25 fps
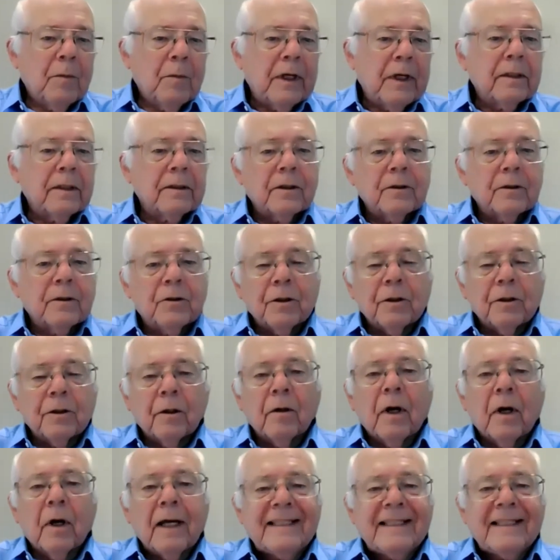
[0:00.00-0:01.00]
because it's
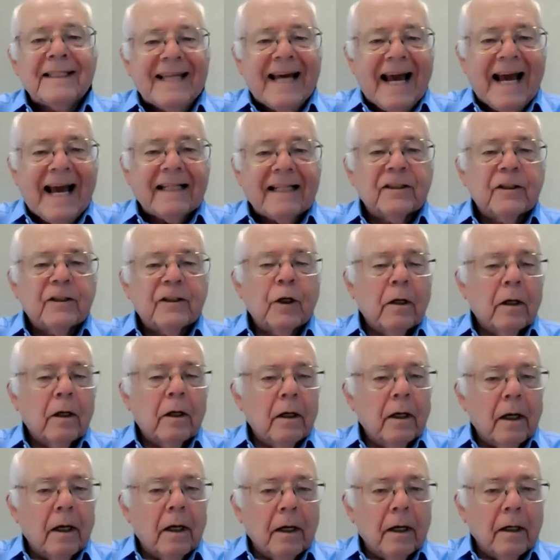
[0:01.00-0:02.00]
your tax
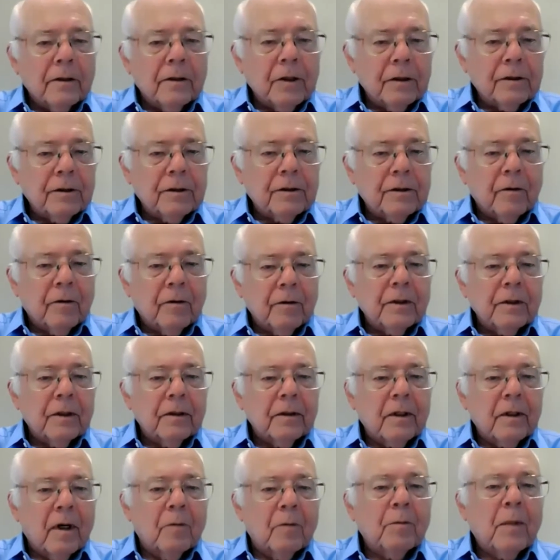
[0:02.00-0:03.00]
adjusted gross
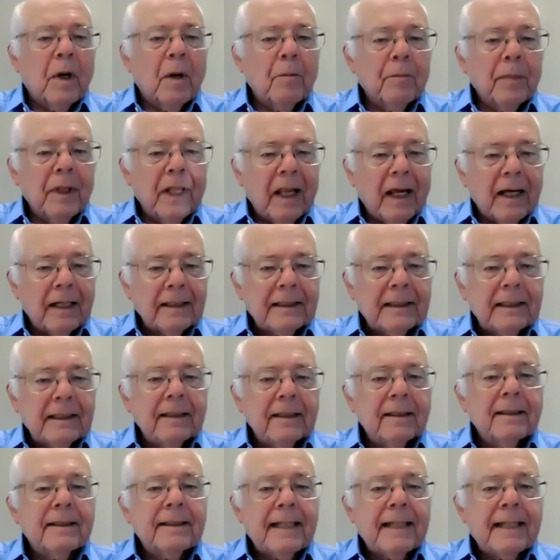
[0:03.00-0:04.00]
income
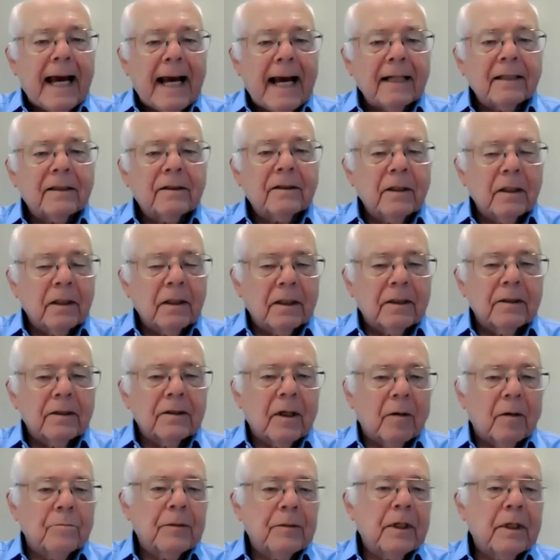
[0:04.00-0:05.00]
plus tax
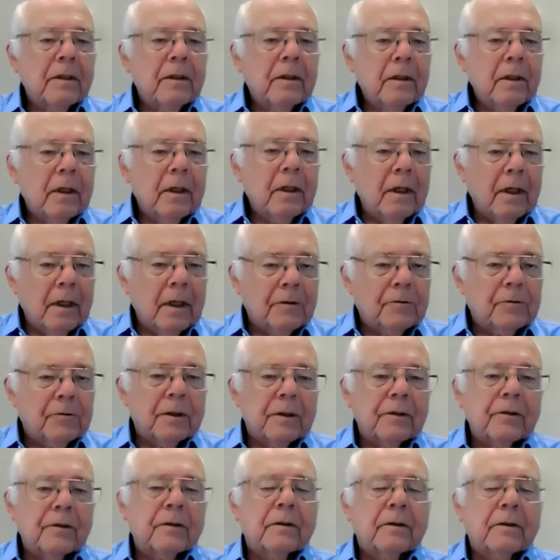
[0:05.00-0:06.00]
exempt
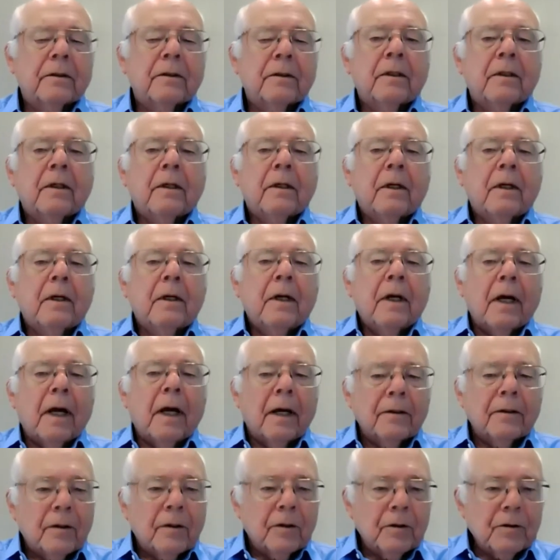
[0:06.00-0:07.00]
interest.
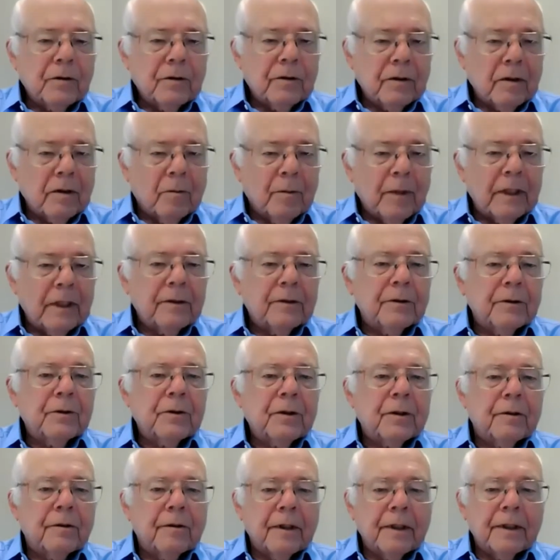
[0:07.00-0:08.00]
And there's some
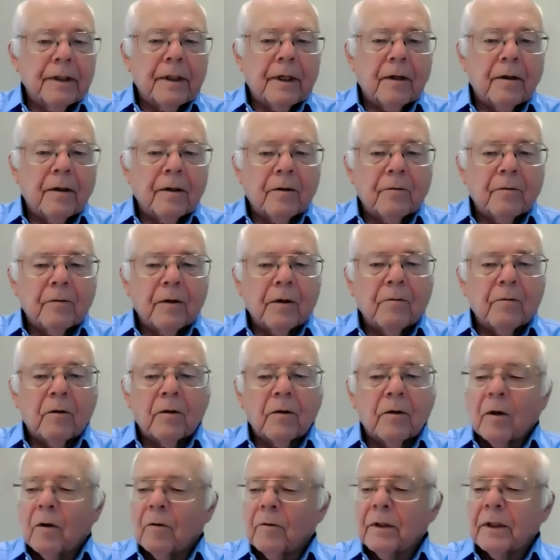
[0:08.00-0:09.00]
others that are in there that we
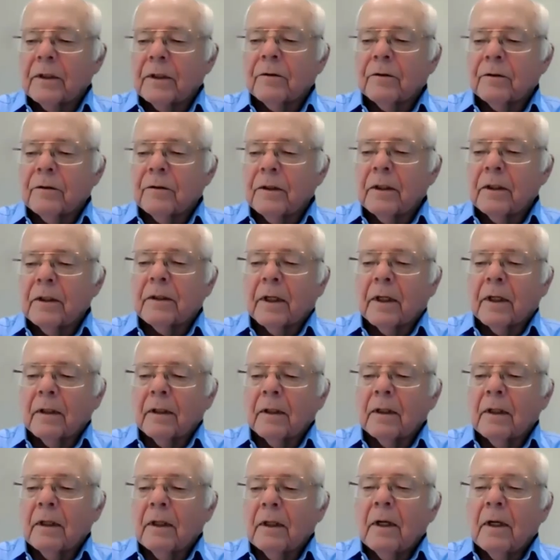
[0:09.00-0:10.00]
won't go into
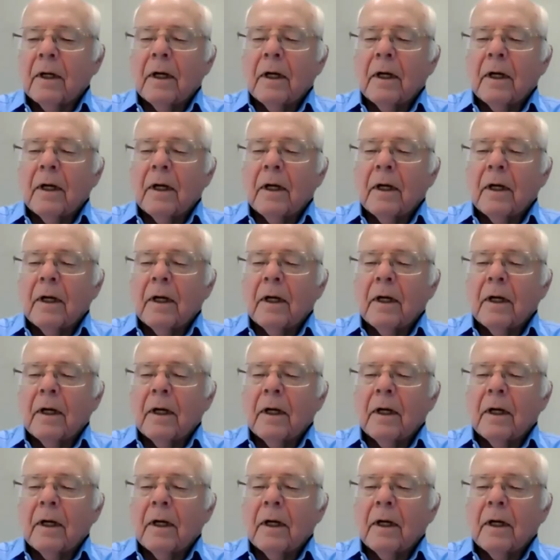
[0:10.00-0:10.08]
detail